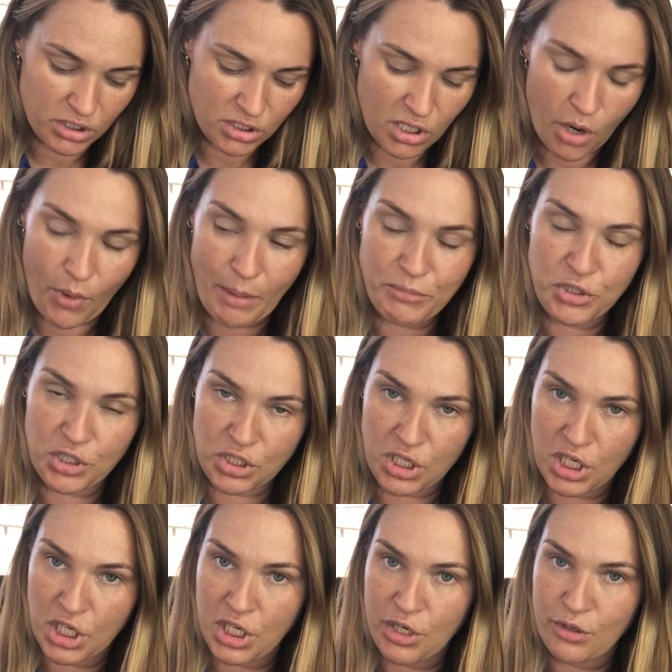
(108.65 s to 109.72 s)
so I'm just
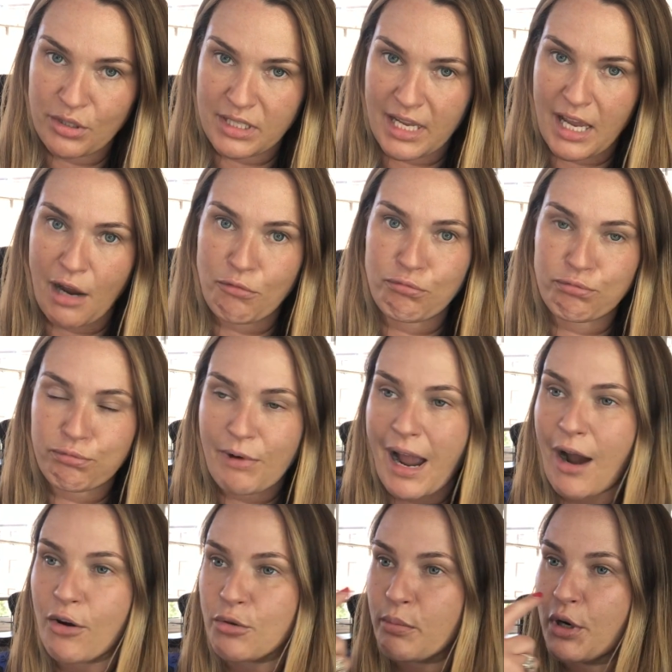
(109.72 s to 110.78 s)
going to use it
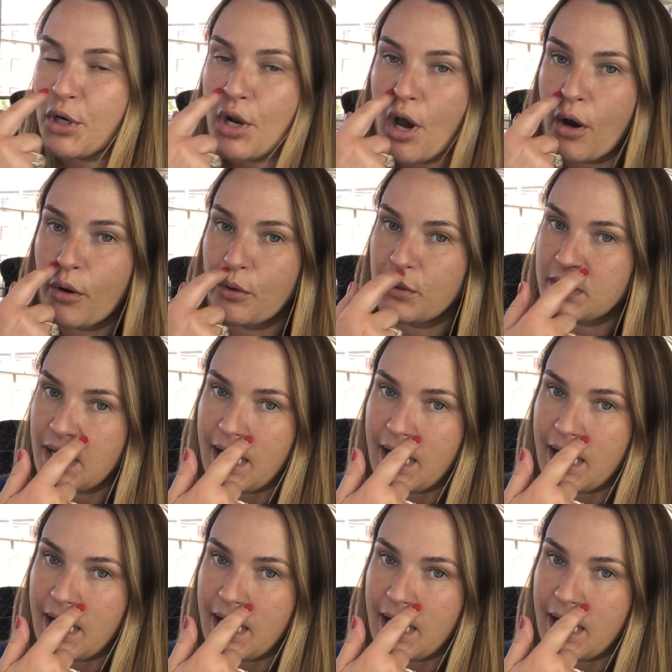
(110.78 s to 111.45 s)
around my nose